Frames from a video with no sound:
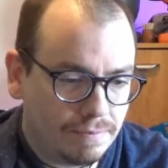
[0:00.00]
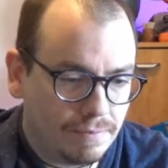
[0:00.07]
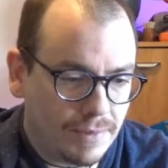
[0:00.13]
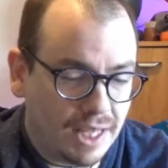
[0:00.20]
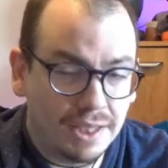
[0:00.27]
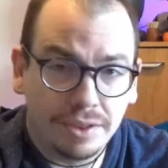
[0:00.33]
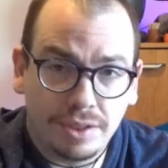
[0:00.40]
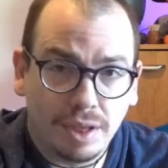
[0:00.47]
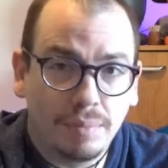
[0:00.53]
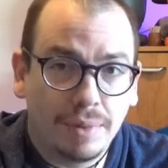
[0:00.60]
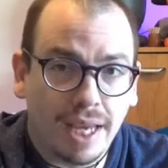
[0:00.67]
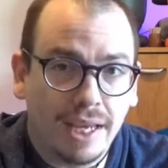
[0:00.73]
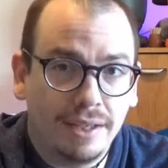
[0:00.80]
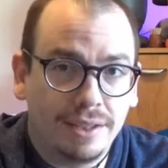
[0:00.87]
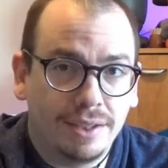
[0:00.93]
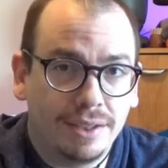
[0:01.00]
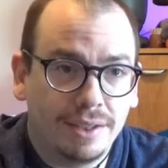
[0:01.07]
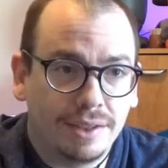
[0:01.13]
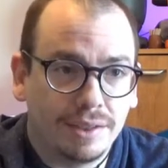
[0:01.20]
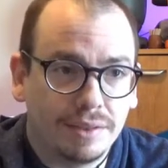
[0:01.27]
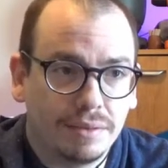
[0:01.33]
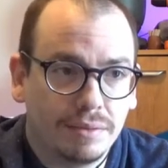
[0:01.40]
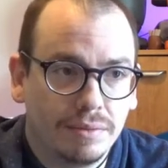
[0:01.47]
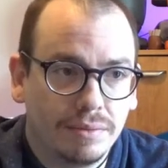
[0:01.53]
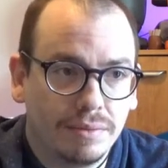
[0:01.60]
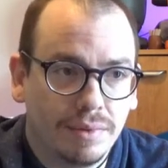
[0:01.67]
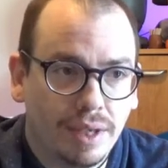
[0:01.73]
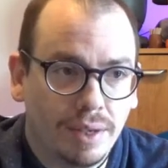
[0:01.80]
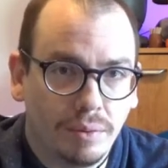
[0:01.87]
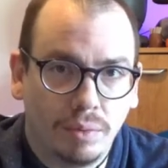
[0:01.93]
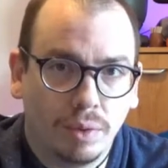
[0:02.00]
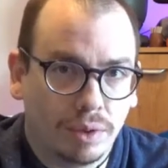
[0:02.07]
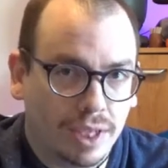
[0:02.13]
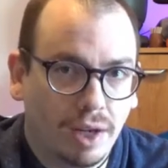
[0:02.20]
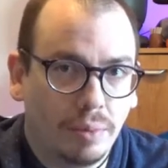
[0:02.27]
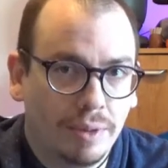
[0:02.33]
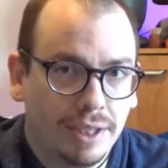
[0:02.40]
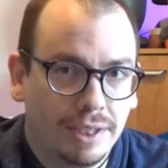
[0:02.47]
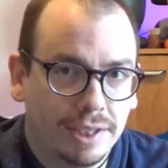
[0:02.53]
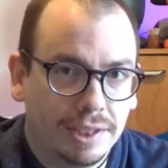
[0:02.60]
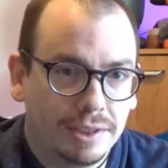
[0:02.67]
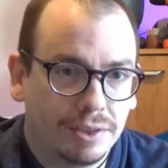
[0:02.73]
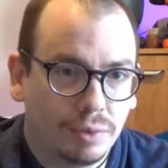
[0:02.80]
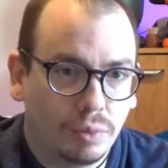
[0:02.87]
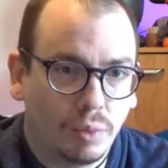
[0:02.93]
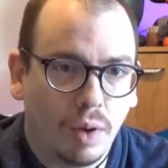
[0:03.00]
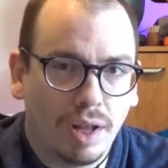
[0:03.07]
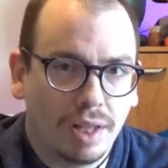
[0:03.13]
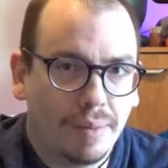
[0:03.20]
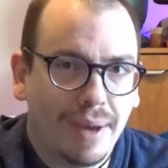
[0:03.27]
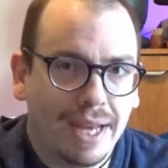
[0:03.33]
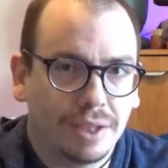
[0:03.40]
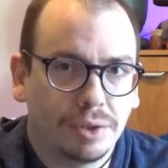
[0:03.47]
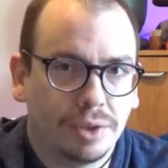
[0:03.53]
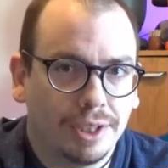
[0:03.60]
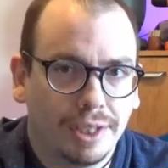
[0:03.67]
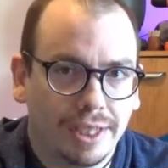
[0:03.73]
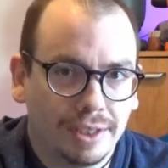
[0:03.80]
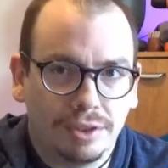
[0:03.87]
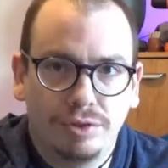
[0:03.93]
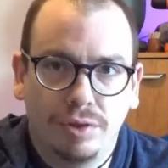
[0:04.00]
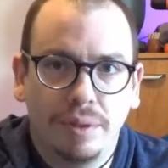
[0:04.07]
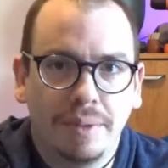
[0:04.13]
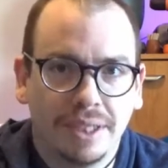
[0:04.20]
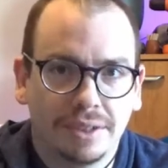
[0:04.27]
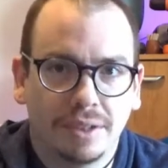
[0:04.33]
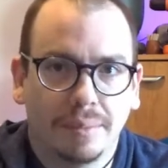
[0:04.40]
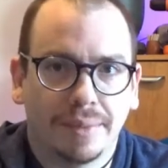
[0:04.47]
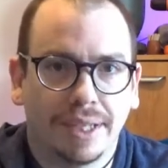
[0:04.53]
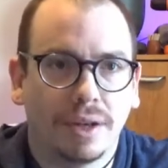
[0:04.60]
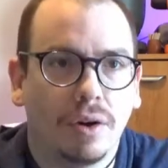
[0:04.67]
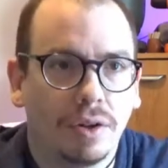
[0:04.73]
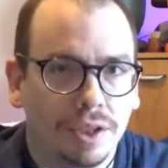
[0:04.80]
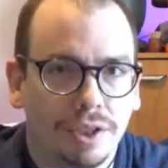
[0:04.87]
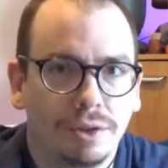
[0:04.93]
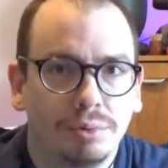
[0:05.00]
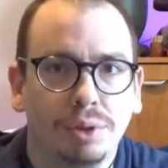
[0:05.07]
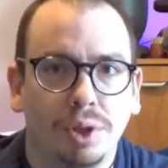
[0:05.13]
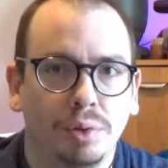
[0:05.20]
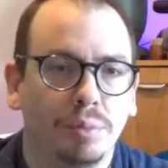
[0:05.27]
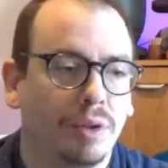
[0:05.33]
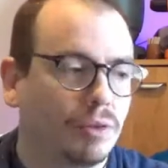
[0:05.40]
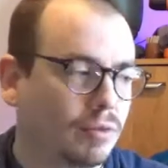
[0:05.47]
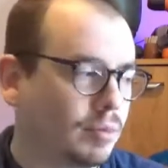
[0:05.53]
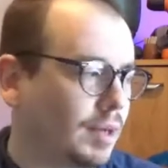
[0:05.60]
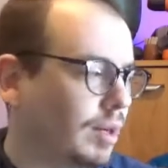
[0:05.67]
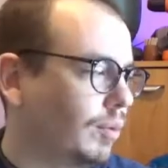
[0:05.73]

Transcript: In some cases, it will tell me this while I'm actually like streaming something on YouTube over my